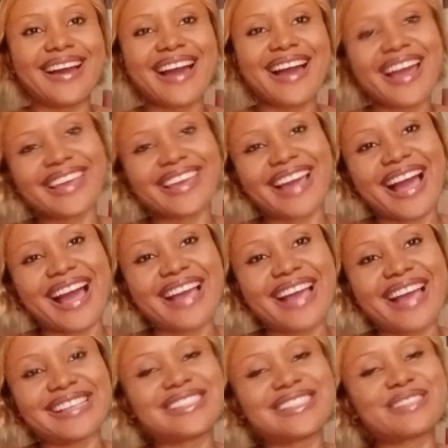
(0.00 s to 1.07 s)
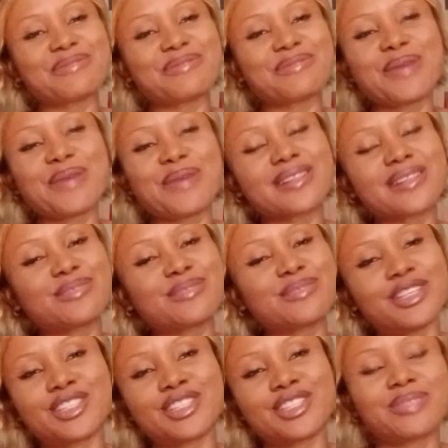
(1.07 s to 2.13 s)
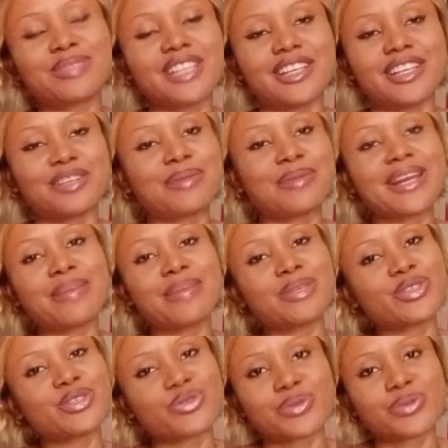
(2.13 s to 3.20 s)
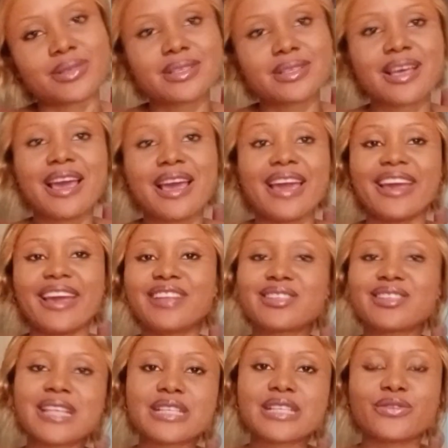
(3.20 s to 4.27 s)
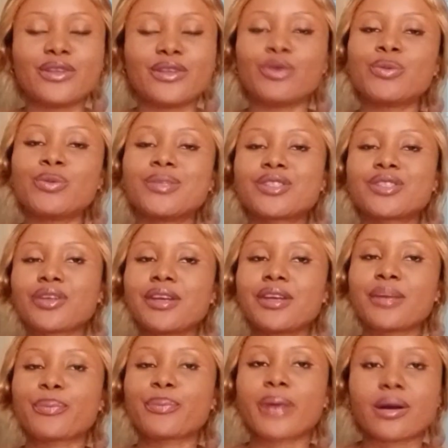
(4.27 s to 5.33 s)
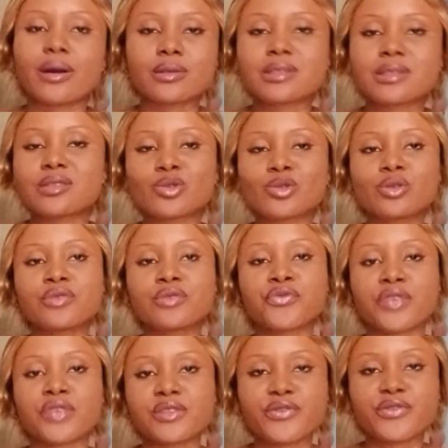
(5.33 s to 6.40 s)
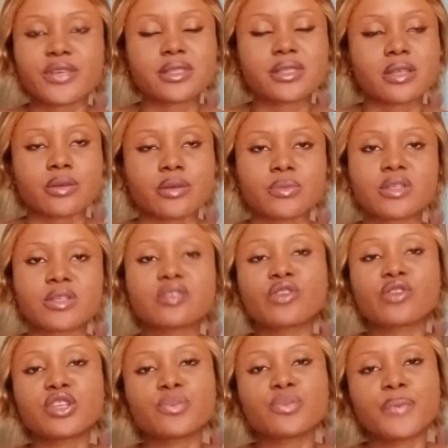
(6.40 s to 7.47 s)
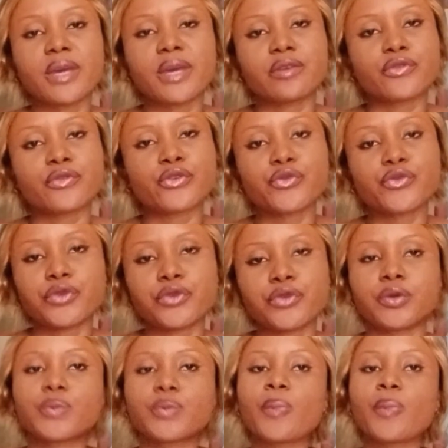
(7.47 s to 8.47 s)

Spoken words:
Hi guys, welcome back to my YouTube channel. My name is Rose. In today's video, we'll be talking about two different face serums. It's going to be a review video,